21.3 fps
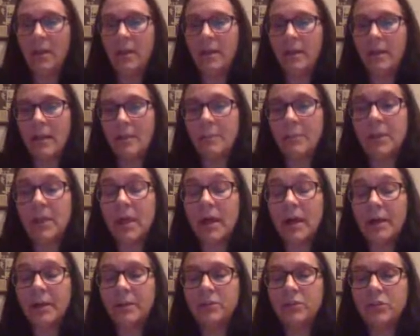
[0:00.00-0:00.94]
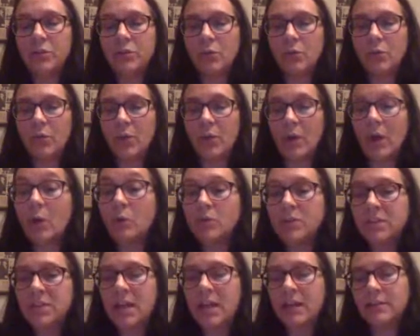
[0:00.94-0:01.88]
apply to
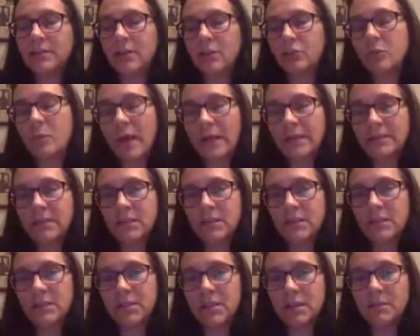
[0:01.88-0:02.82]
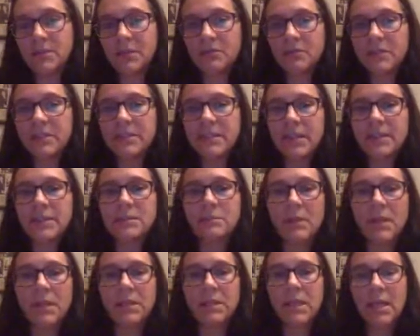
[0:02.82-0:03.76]
code the data automatically in terms of the
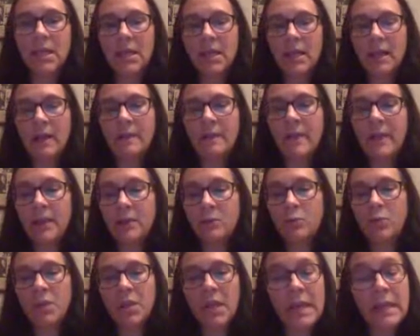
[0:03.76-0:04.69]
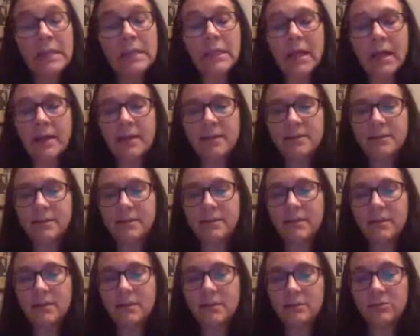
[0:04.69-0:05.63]
sentiment. And then we analyze
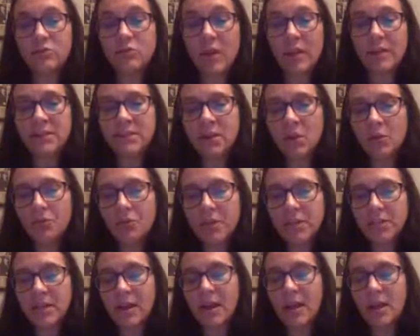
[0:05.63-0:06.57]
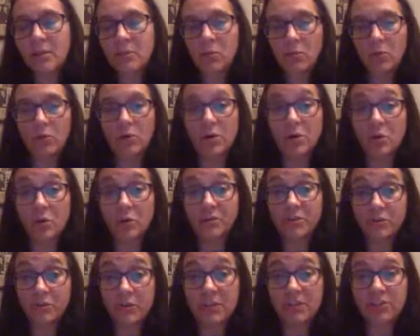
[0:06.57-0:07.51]
the trends over time or
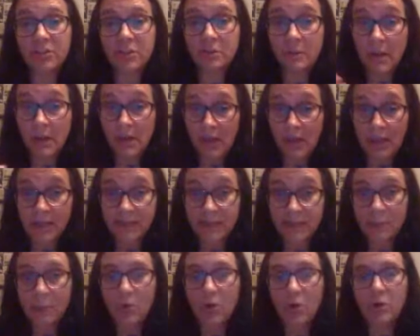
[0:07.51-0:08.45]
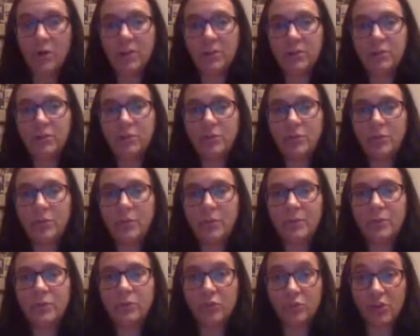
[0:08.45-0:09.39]
across region, as I'm going to
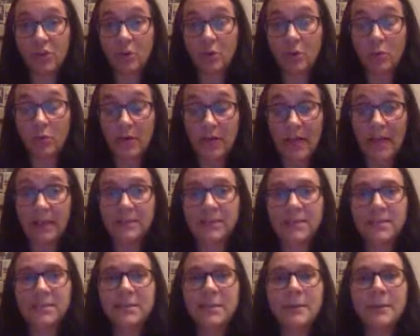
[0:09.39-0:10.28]
show next.